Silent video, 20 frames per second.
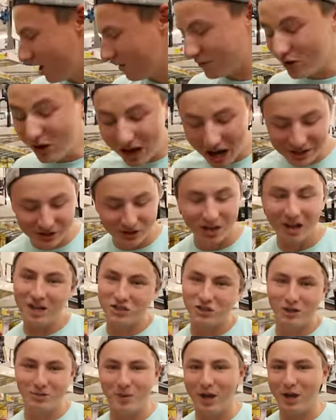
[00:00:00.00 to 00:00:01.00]
If you guys are
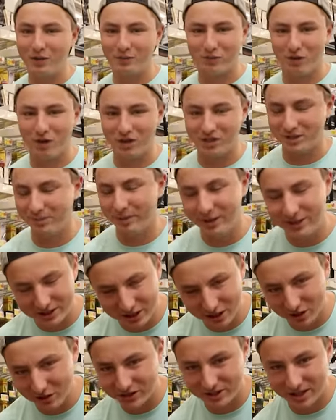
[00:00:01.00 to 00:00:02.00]
actually buying frogs, it makes
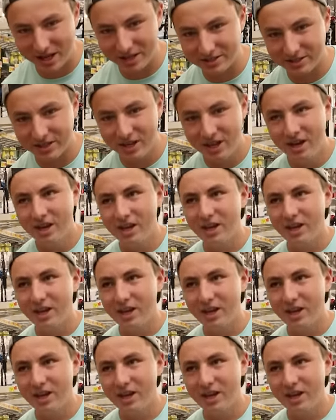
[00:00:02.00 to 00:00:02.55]
zero sense.